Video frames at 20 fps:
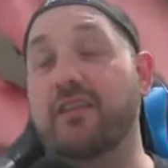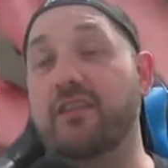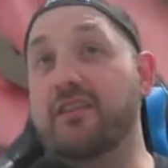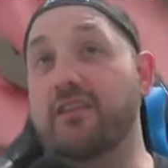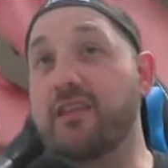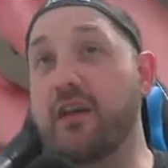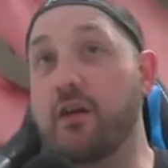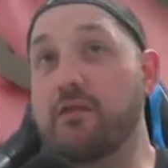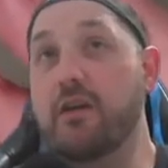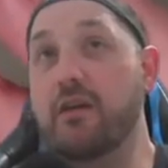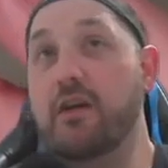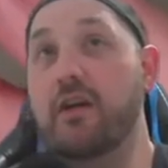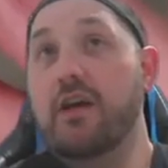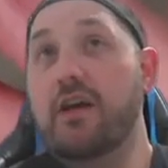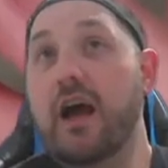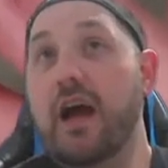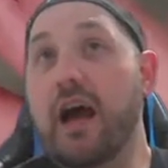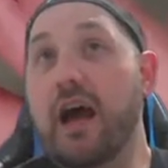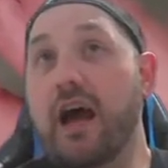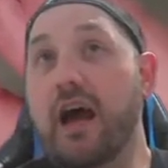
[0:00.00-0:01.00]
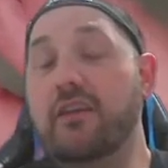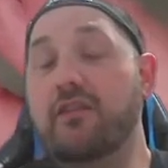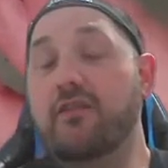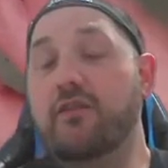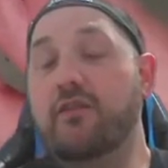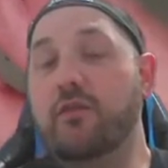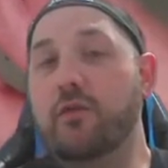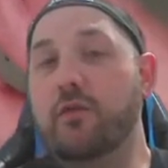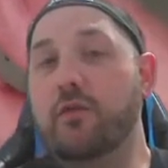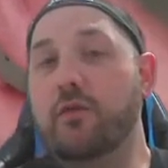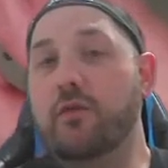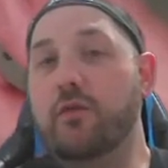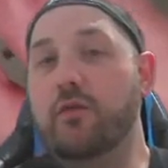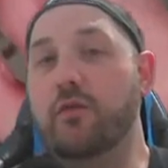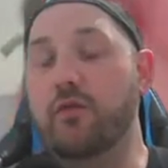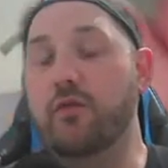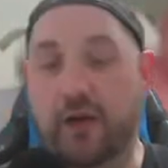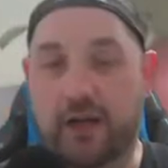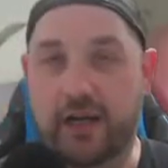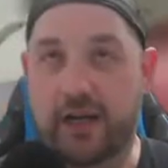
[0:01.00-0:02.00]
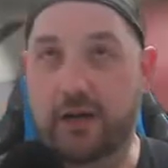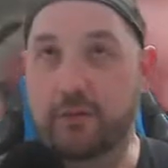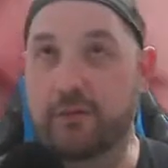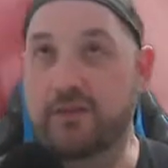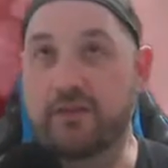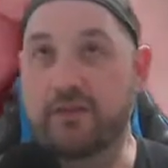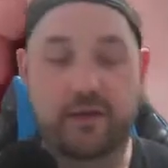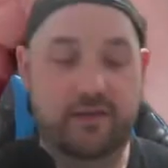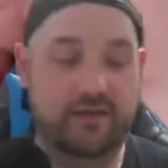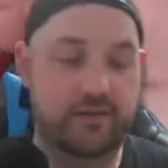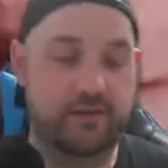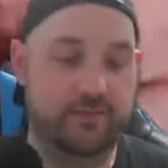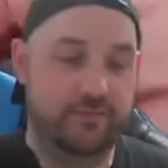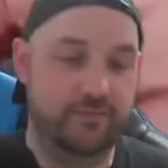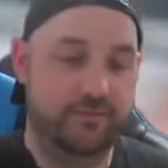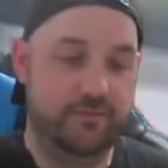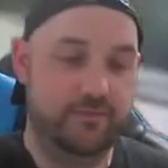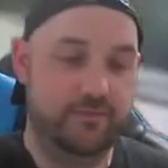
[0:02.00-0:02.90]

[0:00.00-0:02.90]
itself to draw a card, which is nice.